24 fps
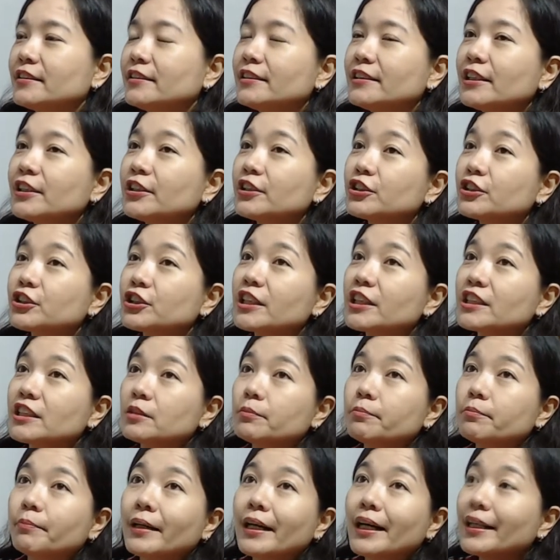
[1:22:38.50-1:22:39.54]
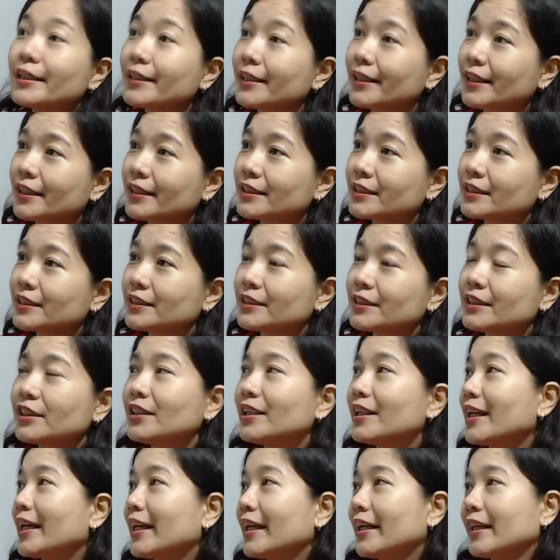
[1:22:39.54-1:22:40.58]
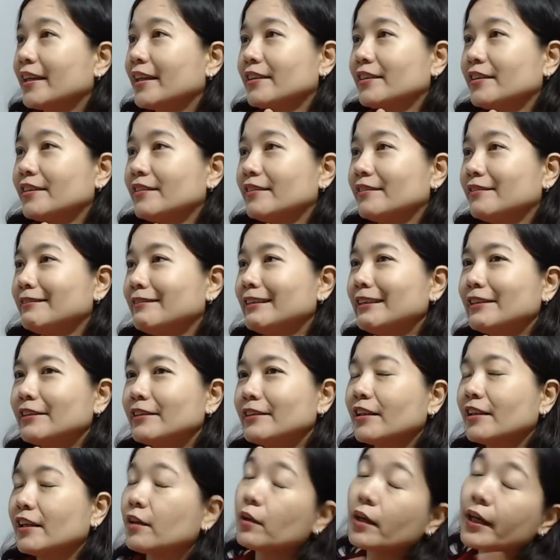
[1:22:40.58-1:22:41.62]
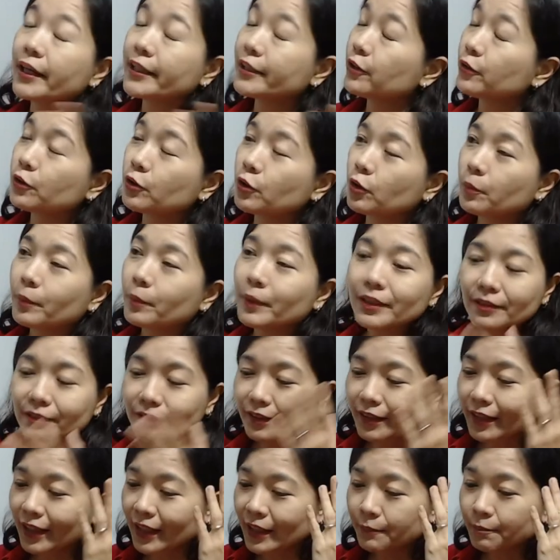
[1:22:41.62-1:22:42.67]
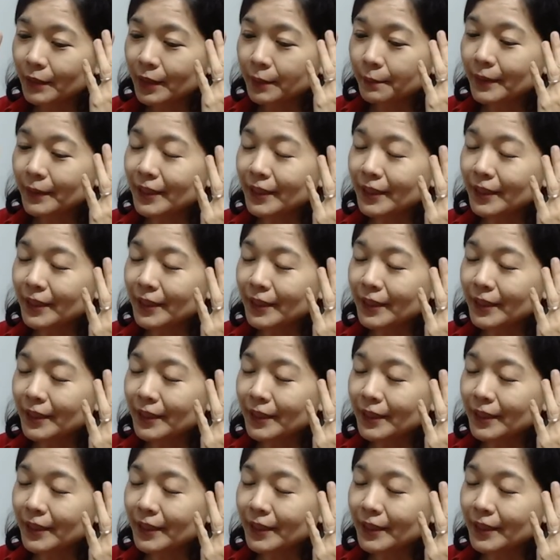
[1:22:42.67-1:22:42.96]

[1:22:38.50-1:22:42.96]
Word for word: They're just bodies. They're like hmm. they're not, I don't know, but I and my it's...